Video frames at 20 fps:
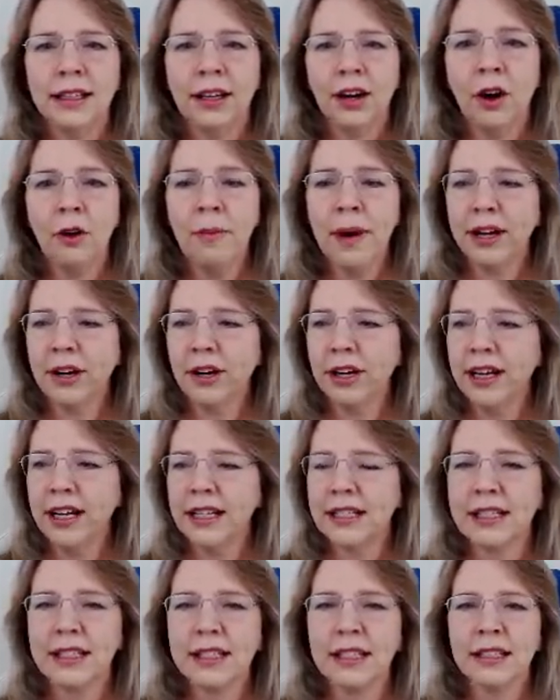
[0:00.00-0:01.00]
Oh my
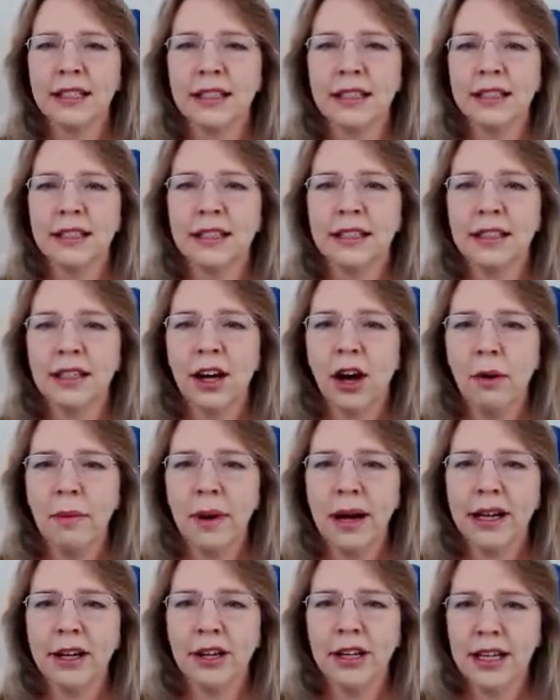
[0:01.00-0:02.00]
goodness. Oh
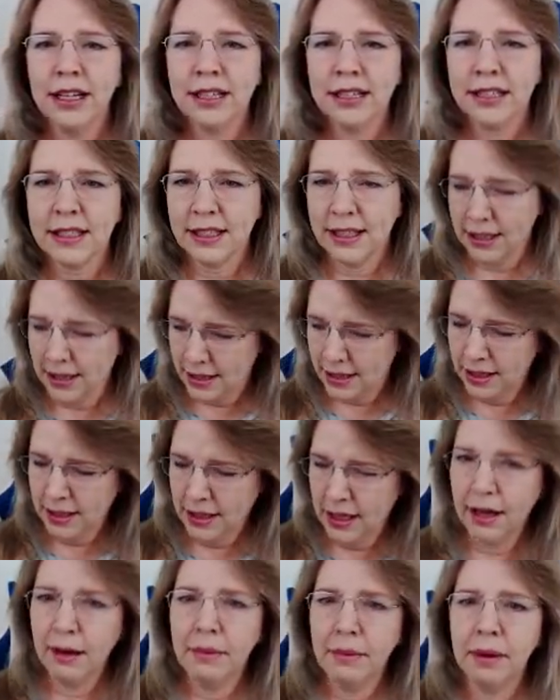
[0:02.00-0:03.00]
my goodness.
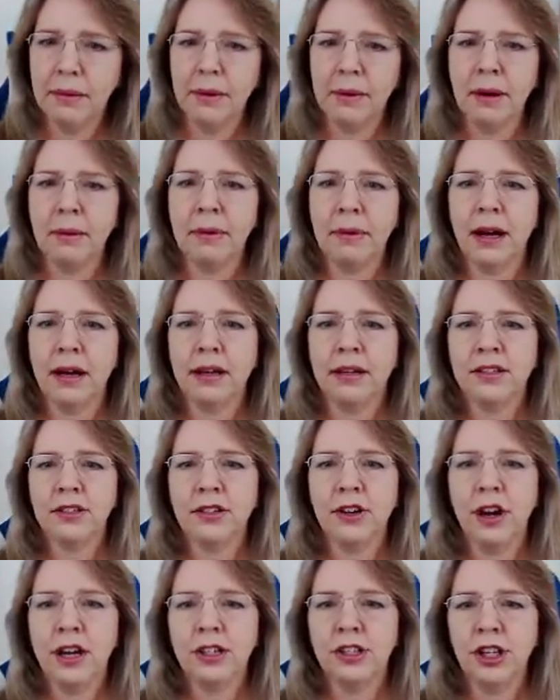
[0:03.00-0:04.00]
Um,
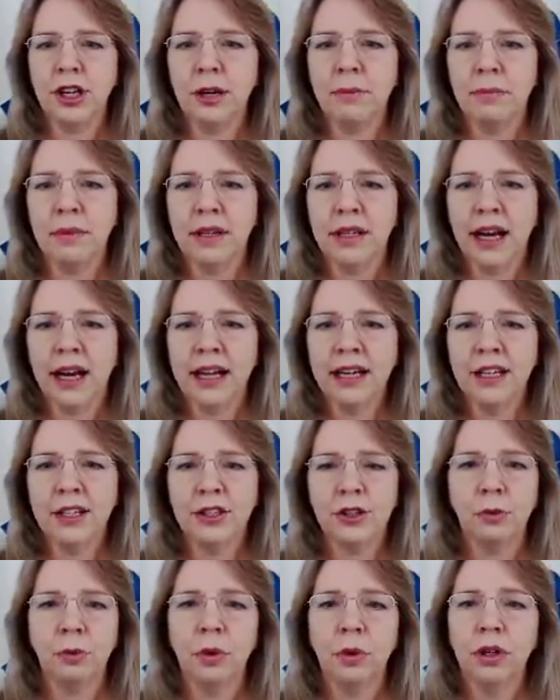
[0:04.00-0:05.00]
sorry, sheep. I need
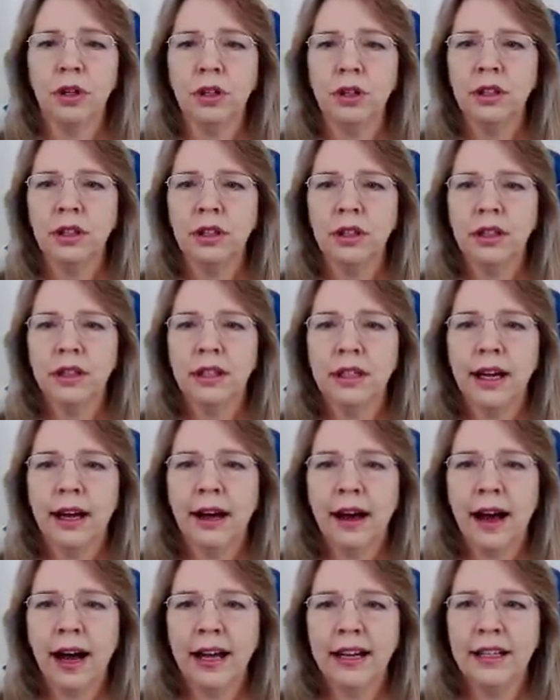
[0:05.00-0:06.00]
your wool.
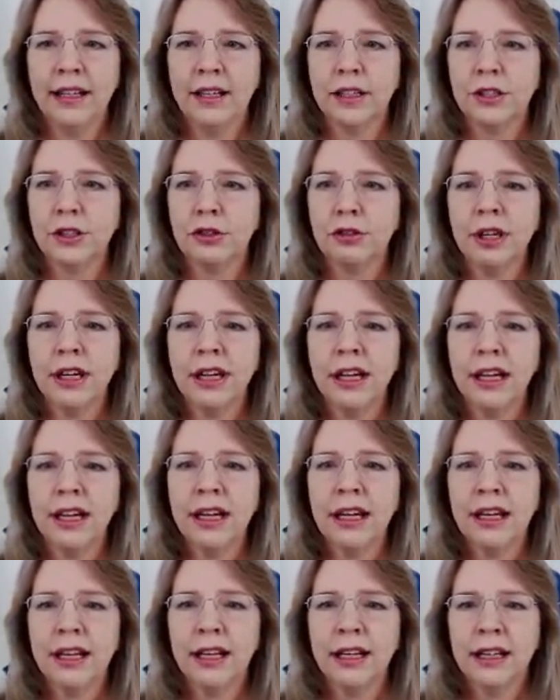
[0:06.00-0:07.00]
I need a
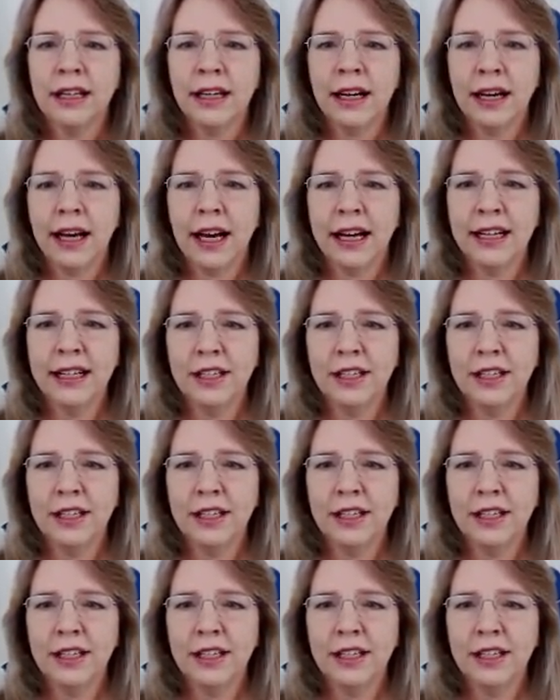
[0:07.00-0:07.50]
tree. I